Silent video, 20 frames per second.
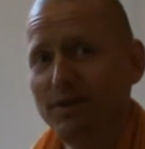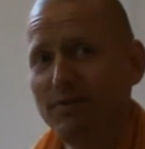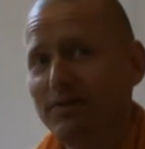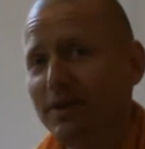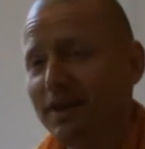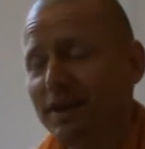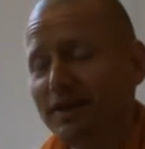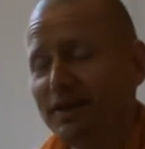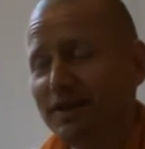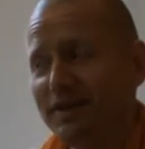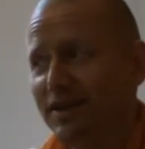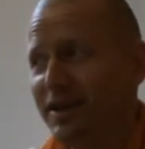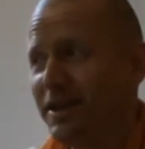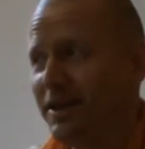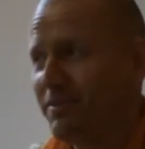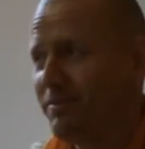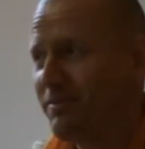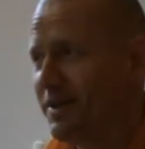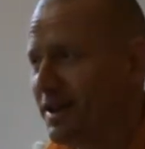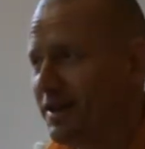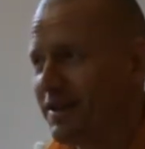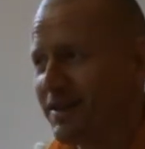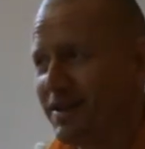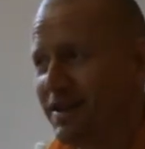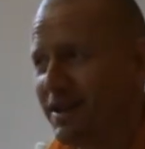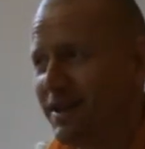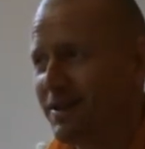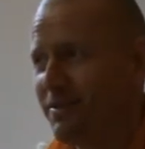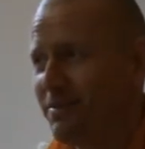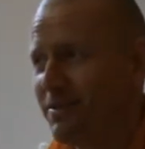We can see them. We can
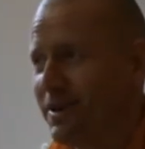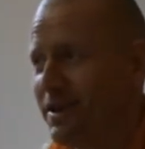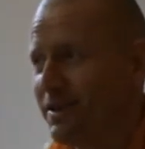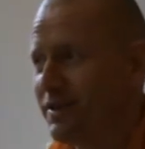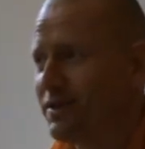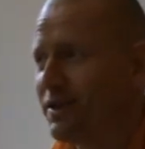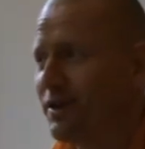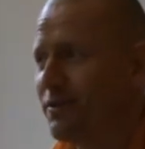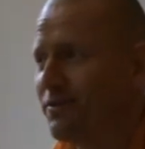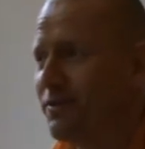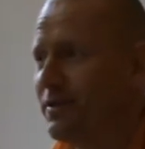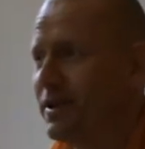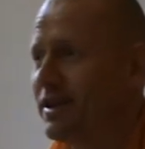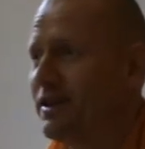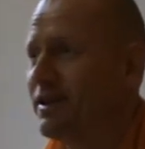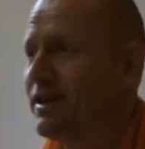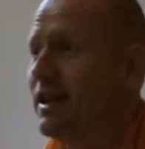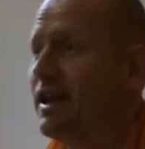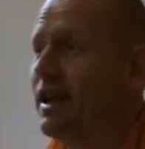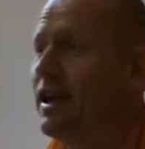see they bring suffering,